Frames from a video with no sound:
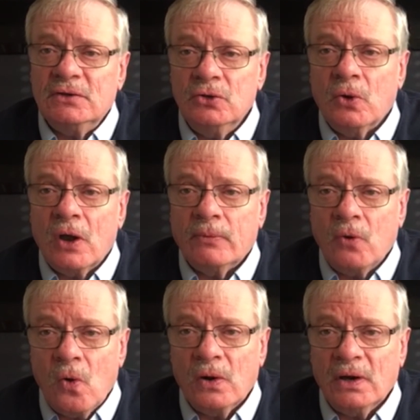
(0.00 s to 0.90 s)
new crop
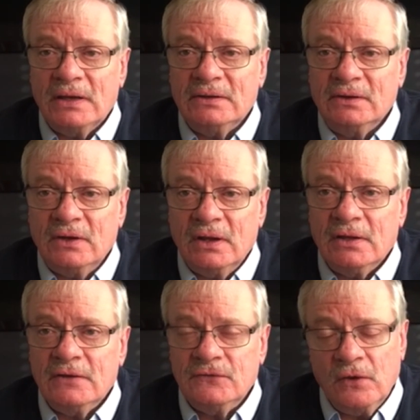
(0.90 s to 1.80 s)
corn and
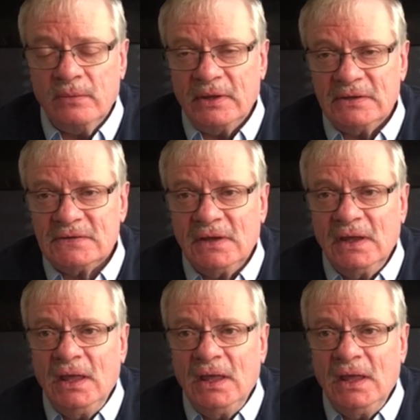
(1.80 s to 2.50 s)
soybeans.